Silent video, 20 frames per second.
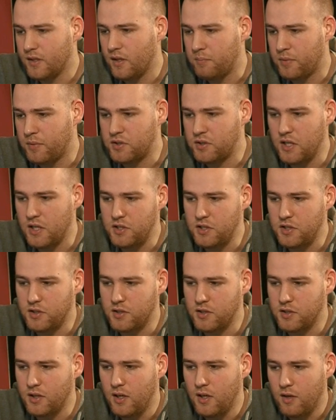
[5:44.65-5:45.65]

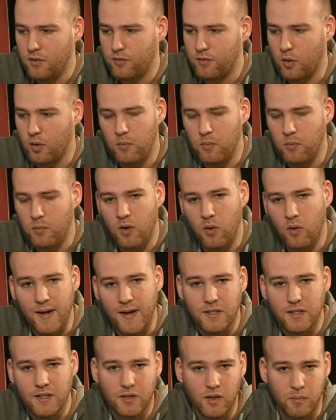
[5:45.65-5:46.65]
positions from a
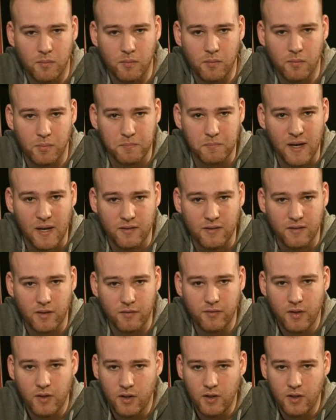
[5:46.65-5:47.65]
white's
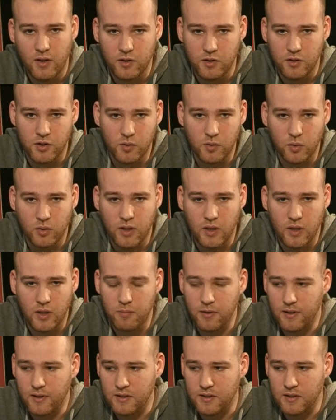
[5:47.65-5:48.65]
perspective, just to keep
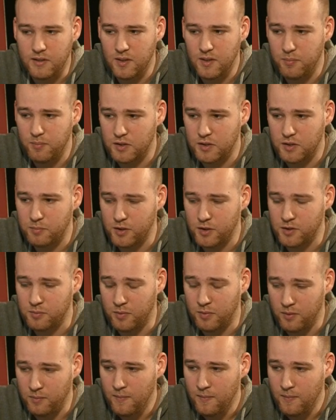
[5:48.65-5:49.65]
it as simple as
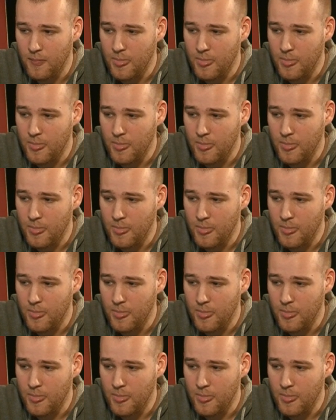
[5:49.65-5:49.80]
possible.